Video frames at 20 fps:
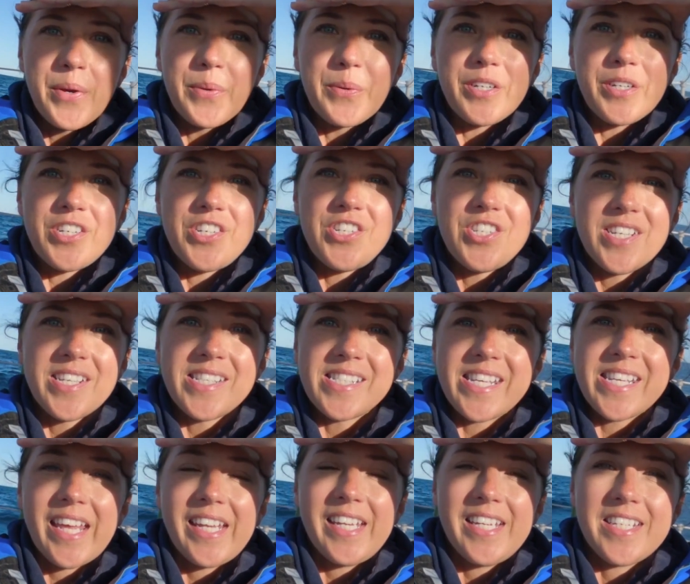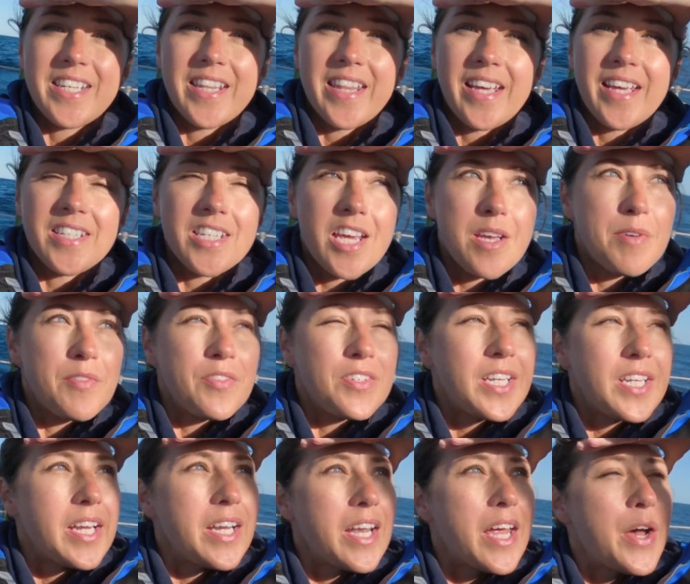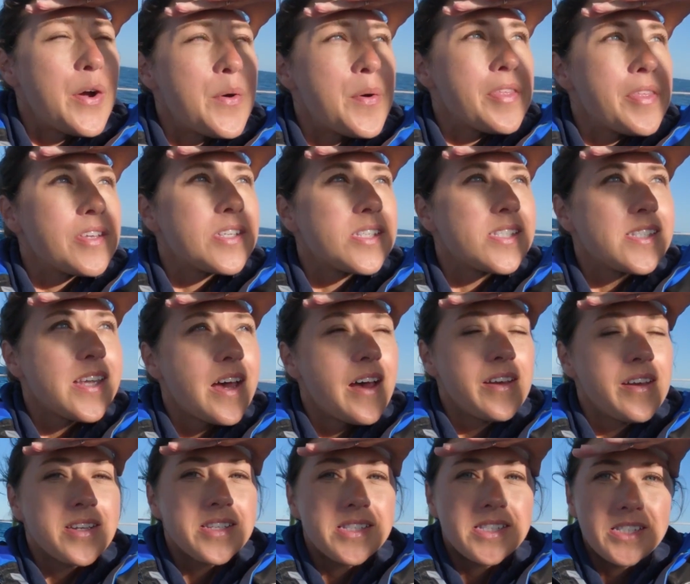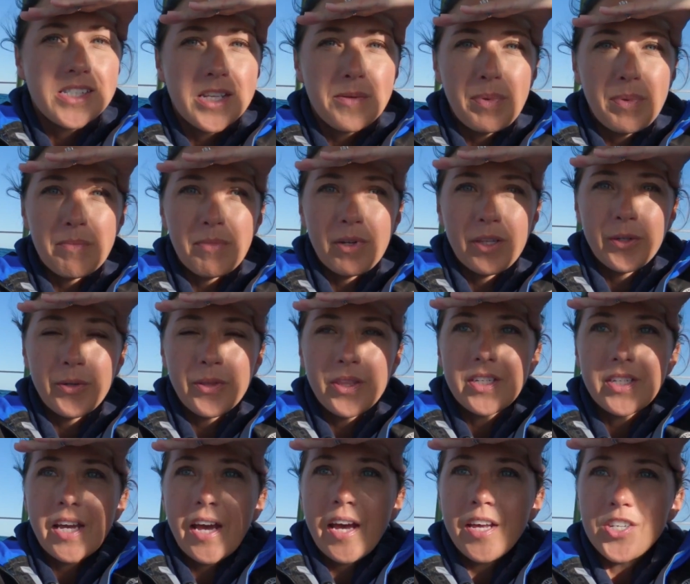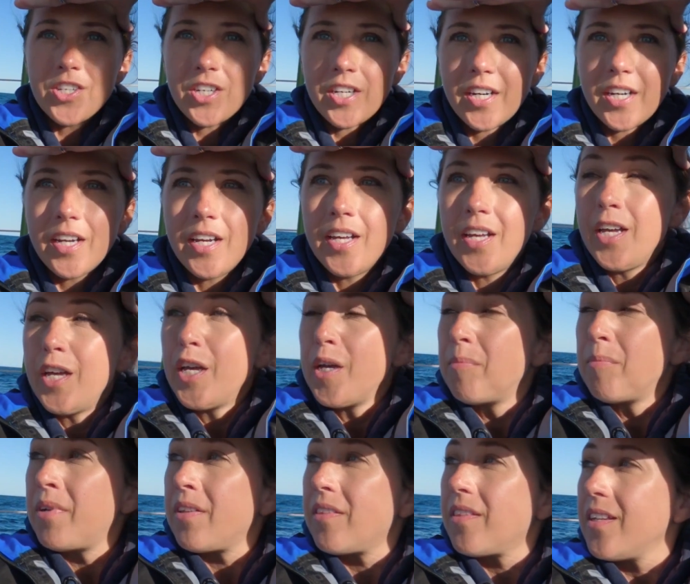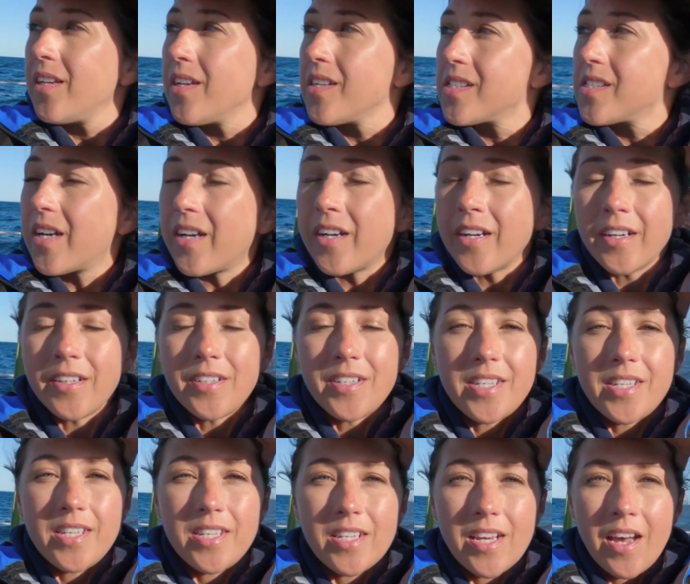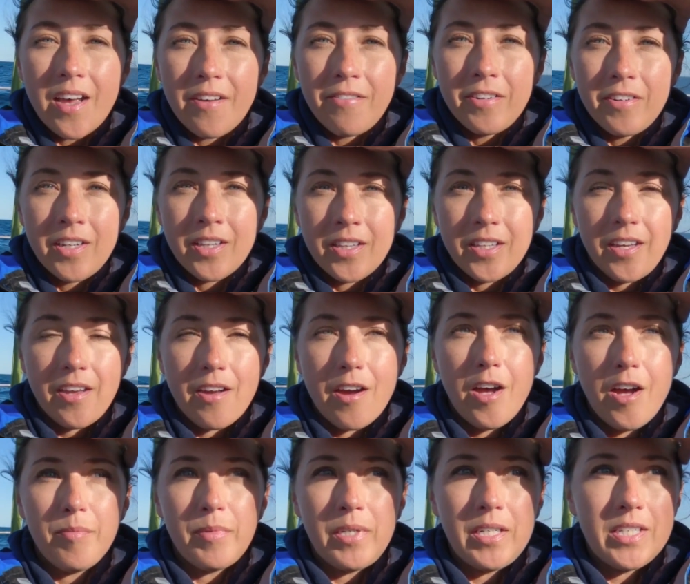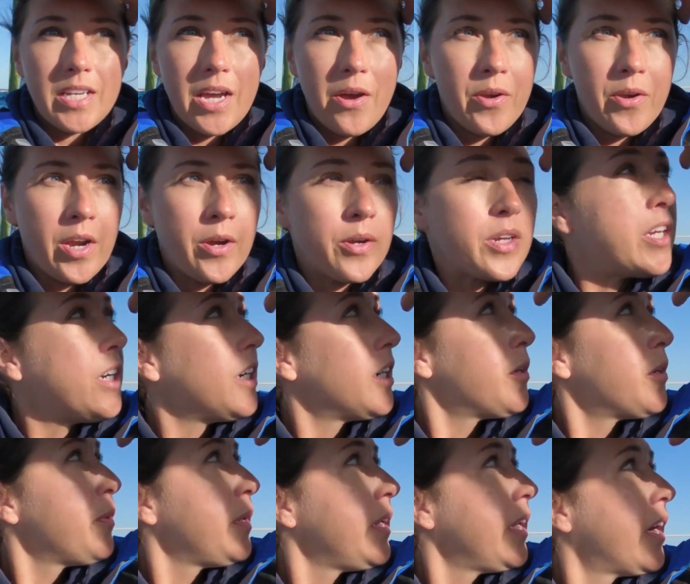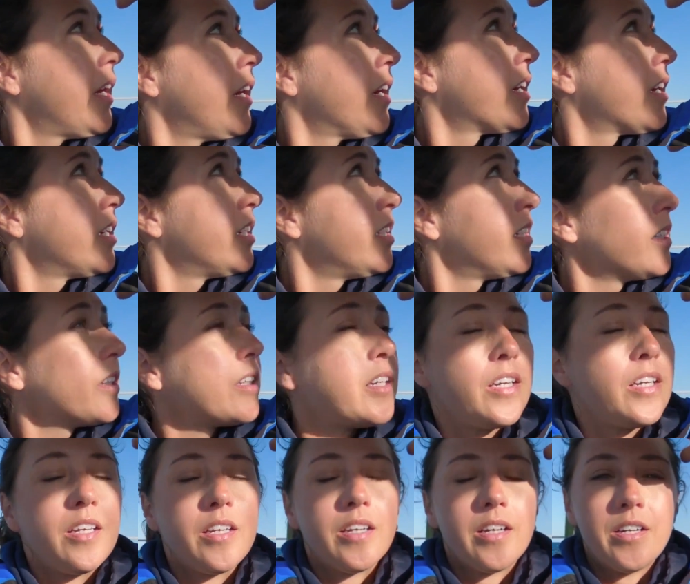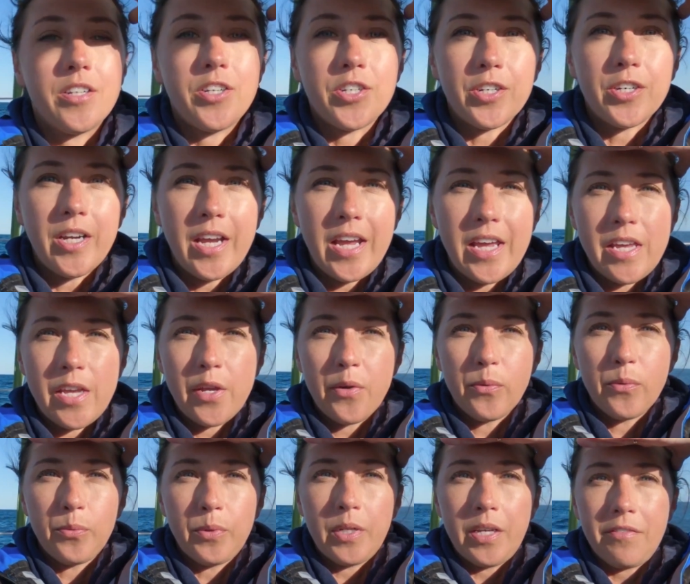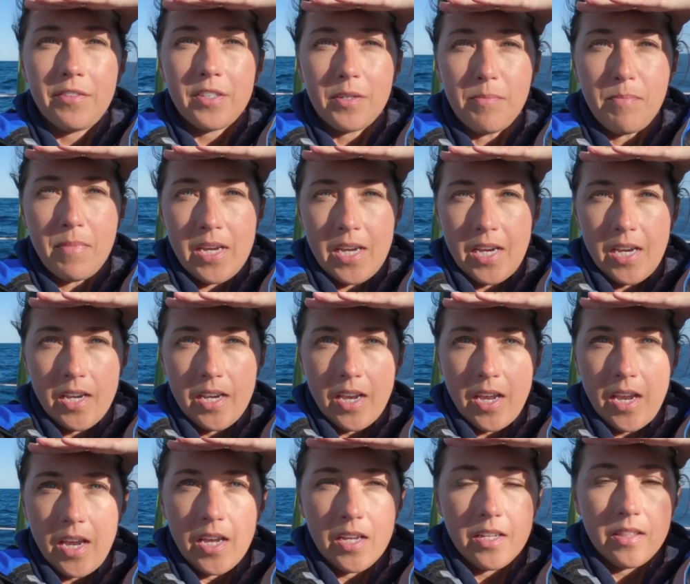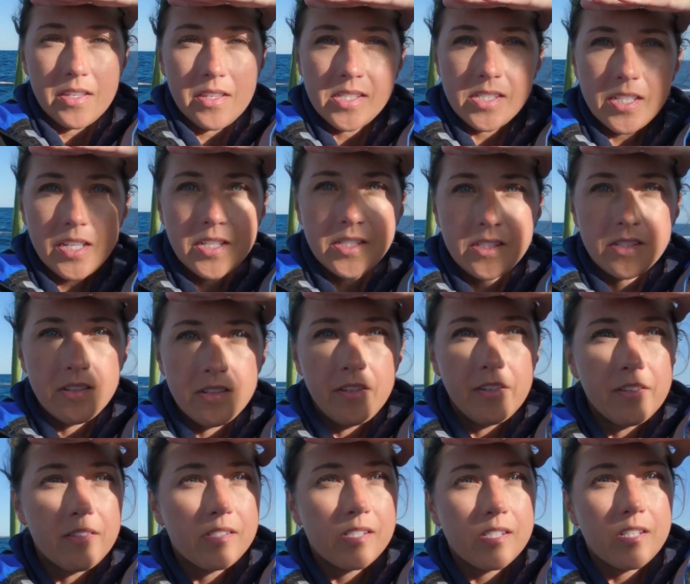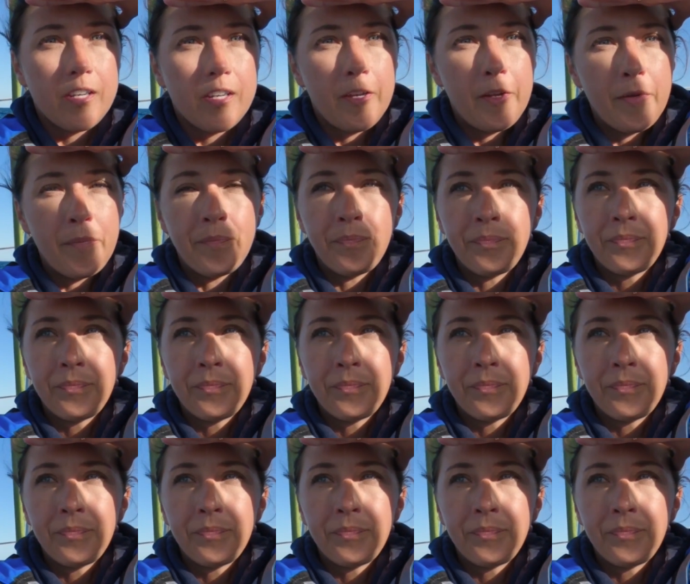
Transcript: We're just getting to that time of day now where the sun is dipping below the Dodger, but things are definitely calming down out here. We are currently under a reefed main and the staysail still.